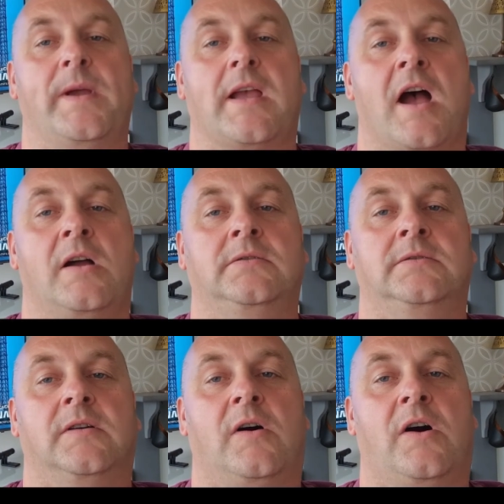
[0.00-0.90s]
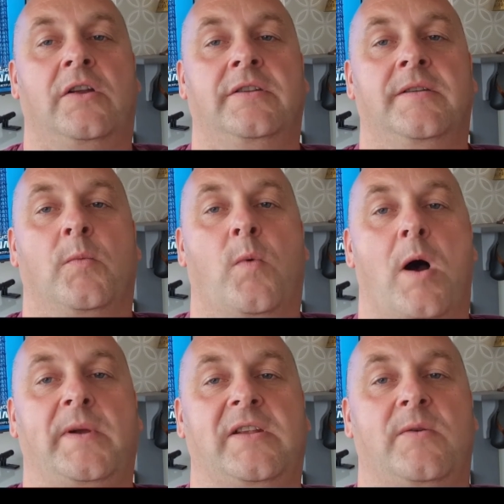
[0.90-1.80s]
we go on
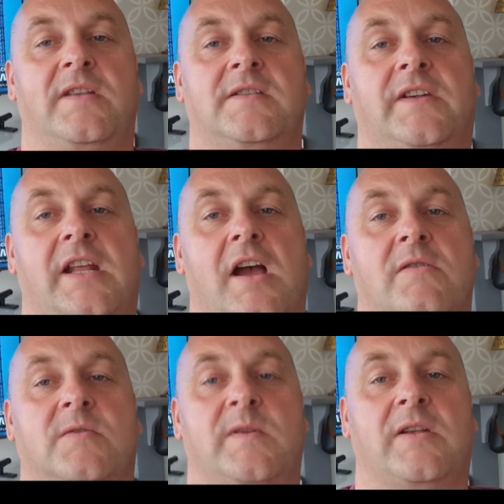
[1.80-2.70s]
why we do these videos.